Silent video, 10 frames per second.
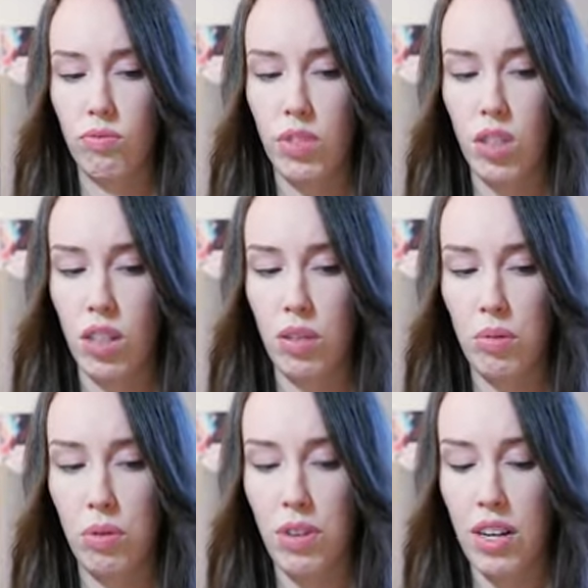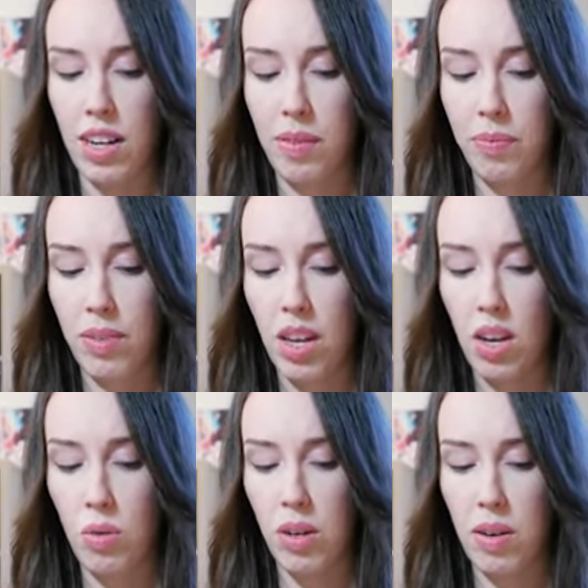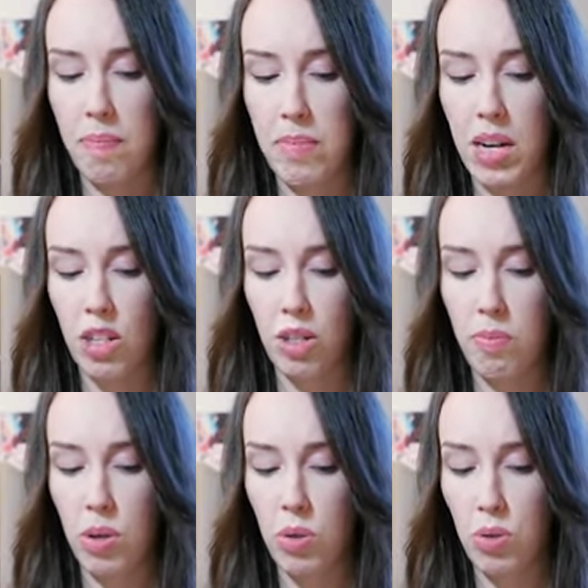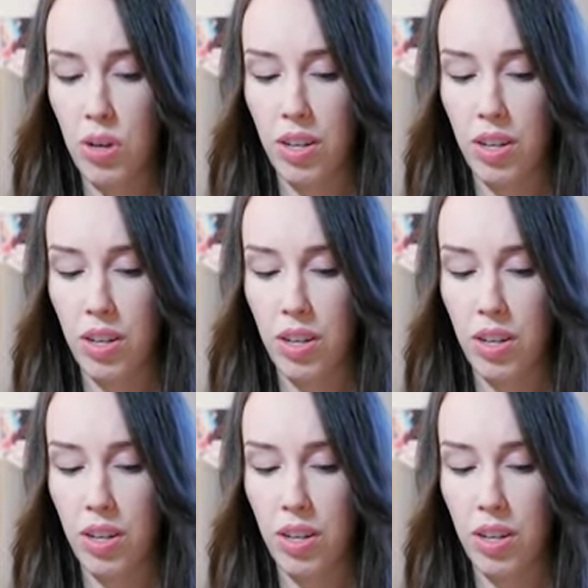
Alright, we'll find out. We got Majin Buu.